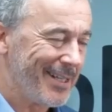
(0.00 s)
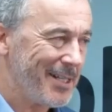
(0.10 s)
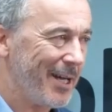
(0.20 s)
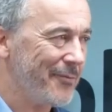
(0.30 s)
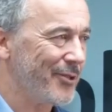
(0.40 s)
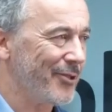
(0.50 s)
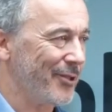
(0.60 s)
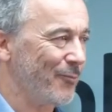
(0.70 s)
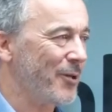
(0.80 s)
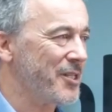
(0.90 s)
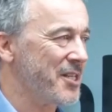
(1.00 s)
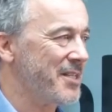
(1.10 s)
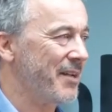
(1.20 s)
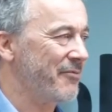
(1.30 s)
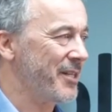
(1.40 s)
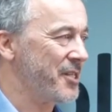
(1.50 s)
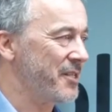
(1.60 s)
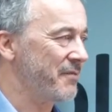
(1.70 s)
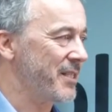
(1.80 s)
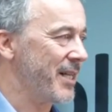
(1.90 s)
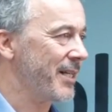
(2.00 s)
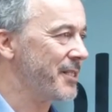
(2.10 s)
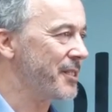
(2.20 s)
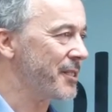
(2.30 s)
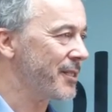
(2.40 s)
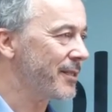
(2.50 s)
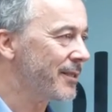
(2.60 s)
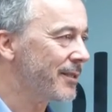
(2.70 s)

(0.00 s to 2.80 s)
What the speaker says: You have to look at, what is the definition of intelligence?